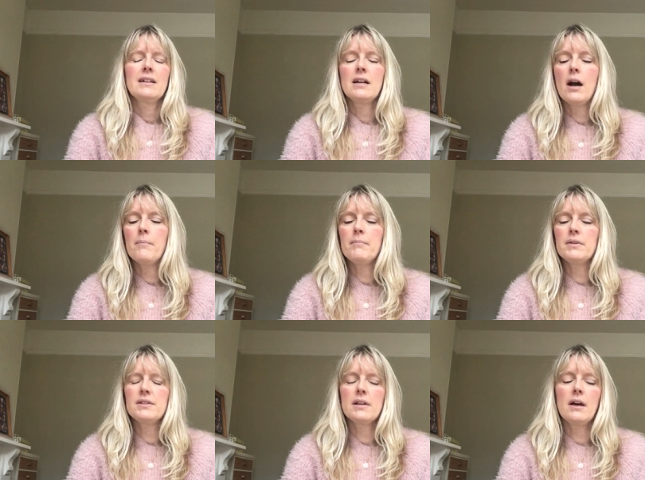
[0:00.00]

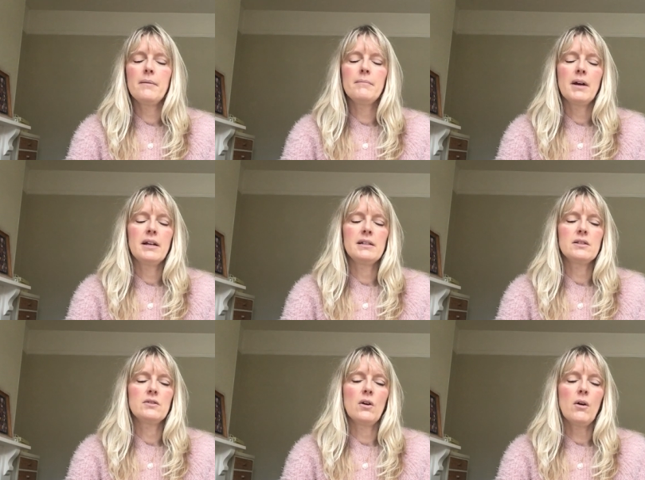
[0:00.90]
cumbersome and
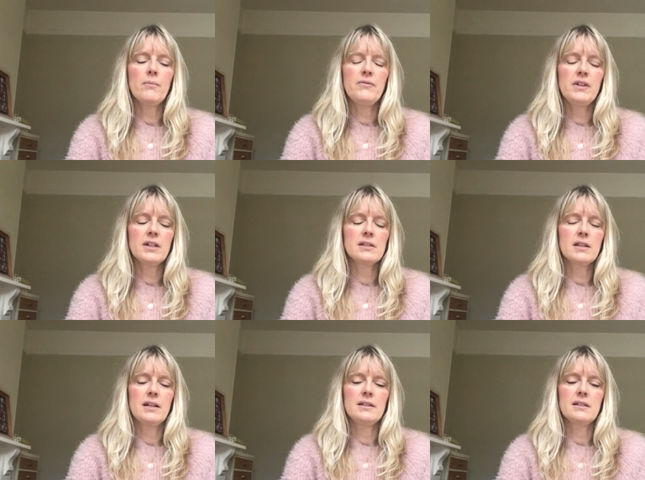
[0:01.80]
it's not obvious
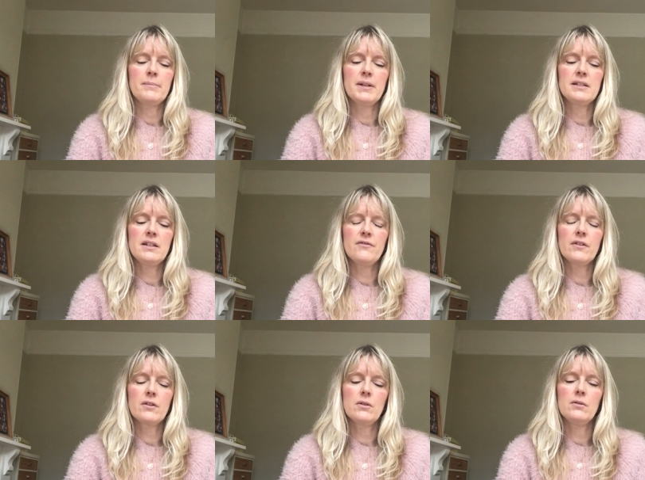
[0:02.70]
and it's a bit
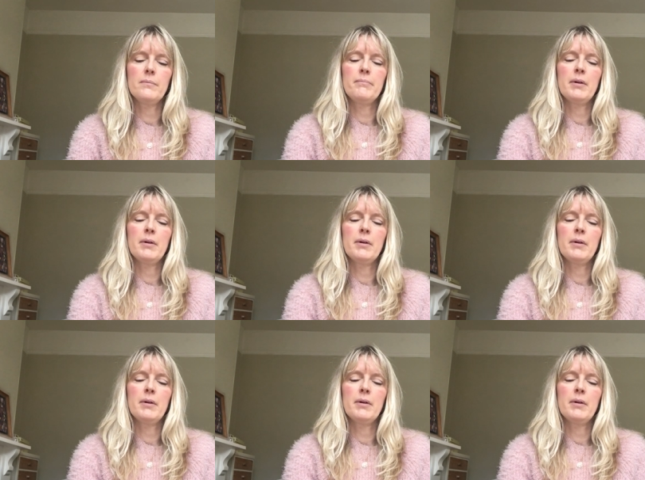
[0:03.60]
difficult,